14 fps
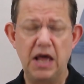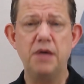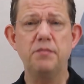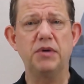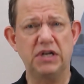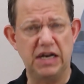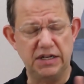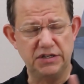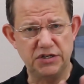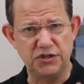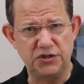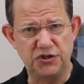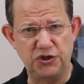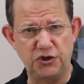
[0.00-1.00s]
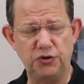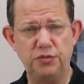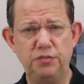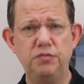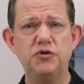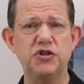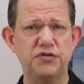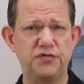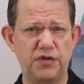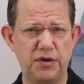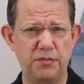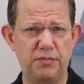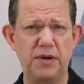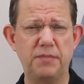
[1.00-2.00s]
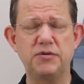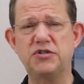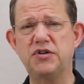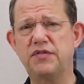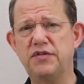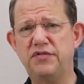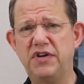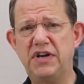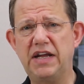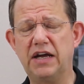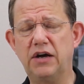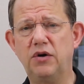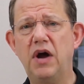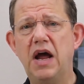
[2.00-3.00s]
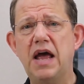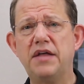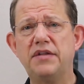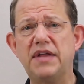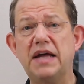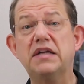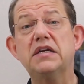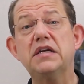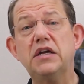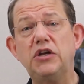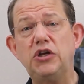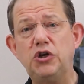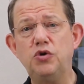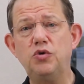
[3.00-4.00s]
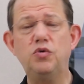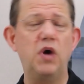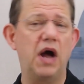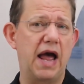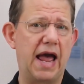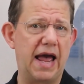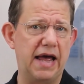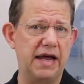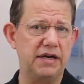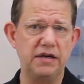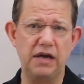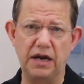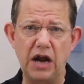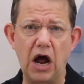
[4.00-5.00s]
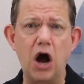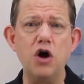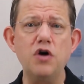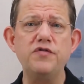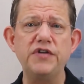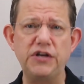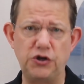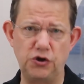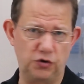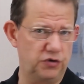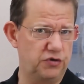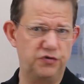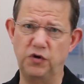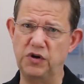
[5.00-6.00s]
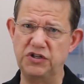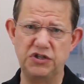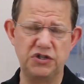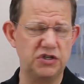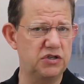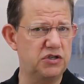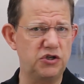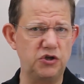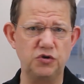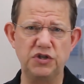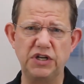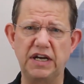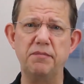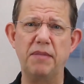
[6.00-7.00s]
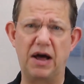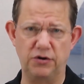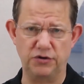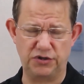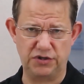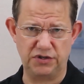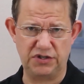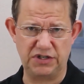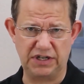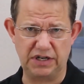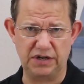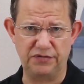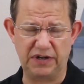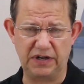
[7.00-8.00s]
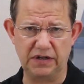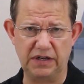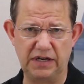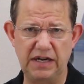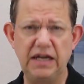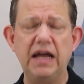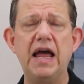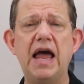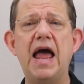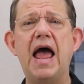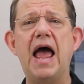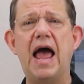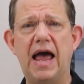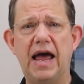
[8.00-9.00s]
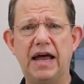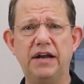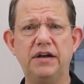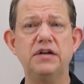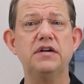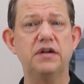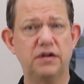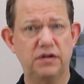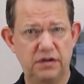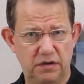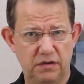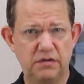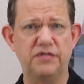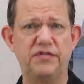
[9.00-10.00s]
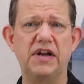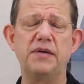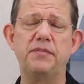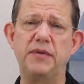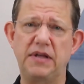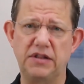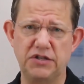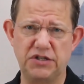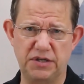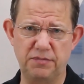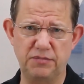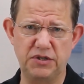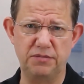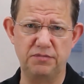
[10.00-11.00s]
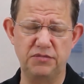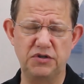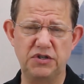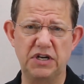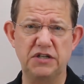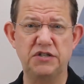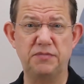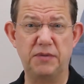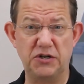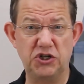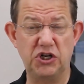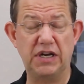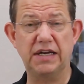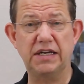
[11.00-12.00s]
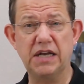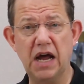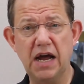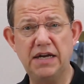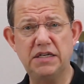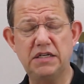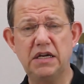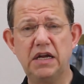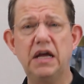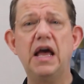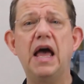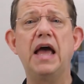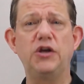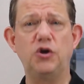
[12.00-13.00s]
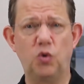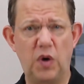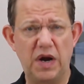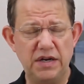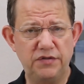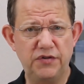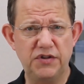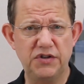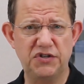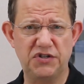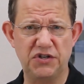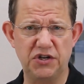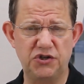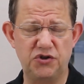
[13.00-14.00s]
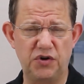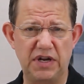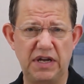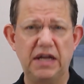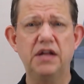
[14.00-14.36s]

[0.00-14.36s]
But let's assume, just for the purpose of the video, that you had an overuse, for instance, using a mouse significantly and developing the symptoms, especially at night. You went for the surgery